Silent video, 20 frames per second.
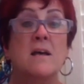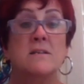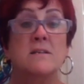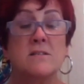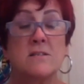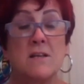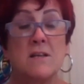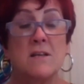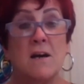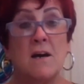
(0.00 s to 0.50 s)

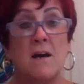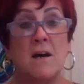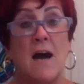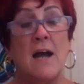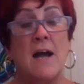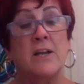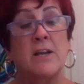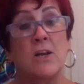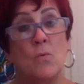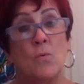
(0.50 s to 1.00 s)
I
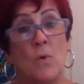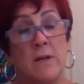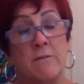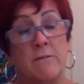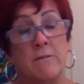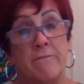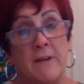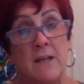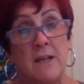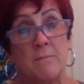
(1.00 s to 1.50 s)
know one
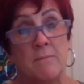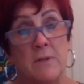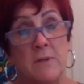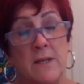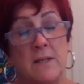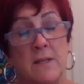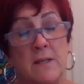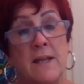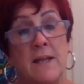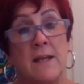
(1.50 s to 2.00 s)
family,
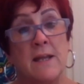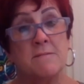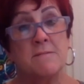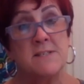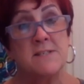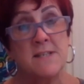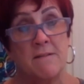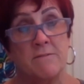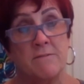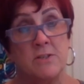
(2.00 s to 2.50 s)
they have
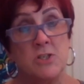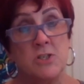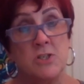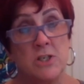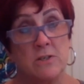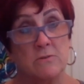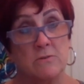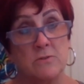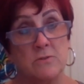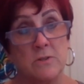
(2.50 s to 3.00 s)
7
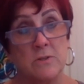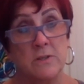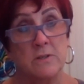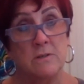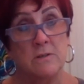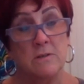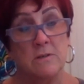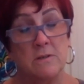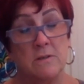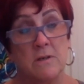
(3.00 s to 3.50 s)
children.
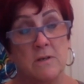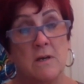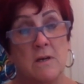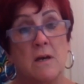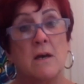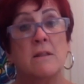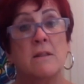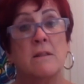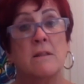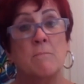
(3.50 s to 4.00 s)

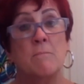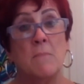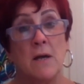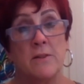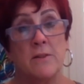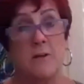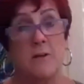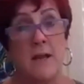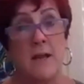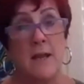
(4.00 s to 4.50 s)
The
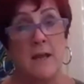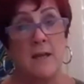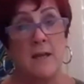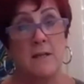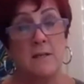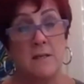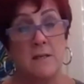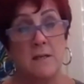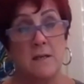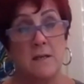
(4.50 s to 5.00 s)
mother
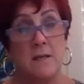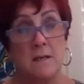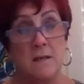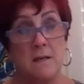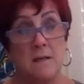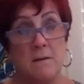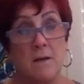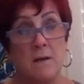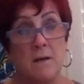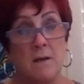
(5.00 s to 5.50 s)
had
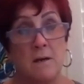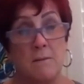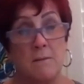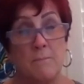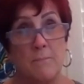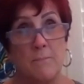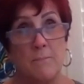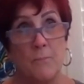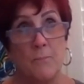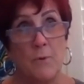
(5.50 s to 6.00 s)

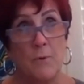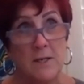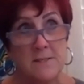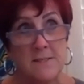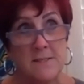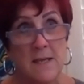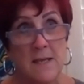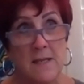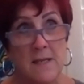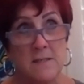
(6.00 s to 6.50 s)

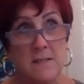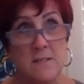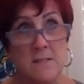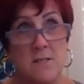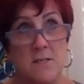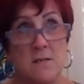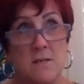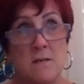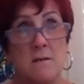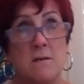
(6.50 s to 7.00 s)
breast
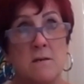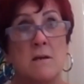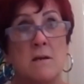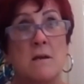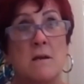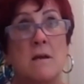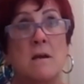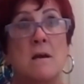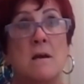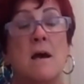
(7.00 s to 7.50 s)
cancer,
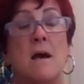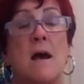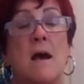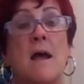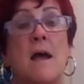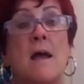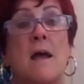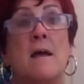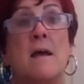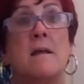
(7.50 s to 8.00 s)

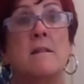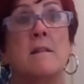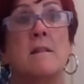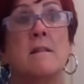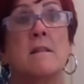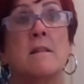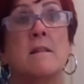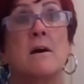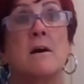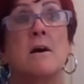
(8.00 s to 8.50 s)

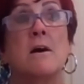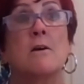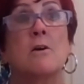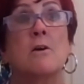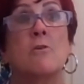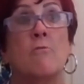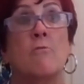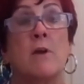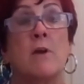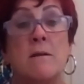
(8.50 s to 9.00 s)
and the
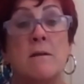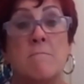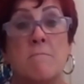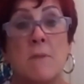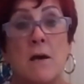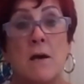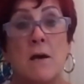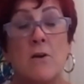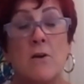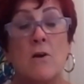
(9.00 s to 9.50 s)

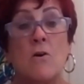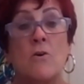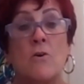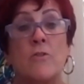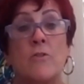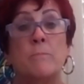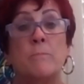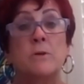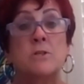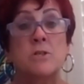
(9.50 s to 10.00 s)
grandmother on
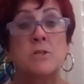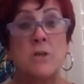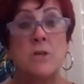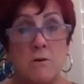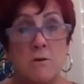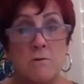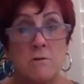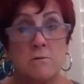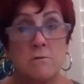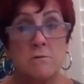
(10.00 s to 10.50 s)
the
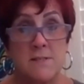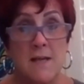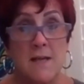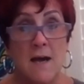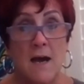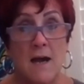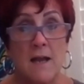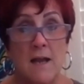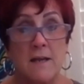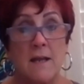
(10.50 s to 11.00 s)
paternal
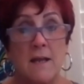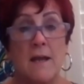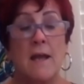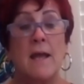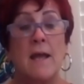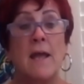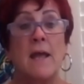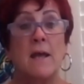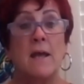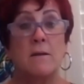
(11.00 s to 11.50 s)
side
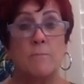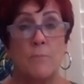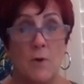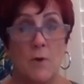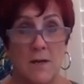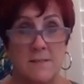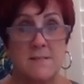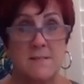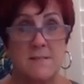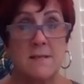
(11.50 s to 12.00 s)
had
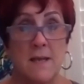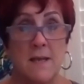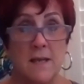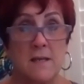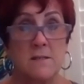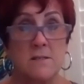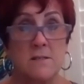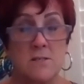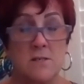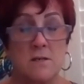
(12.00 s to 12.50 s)
breast
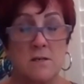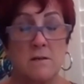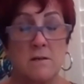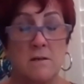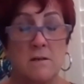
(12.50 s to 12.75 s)
cancer.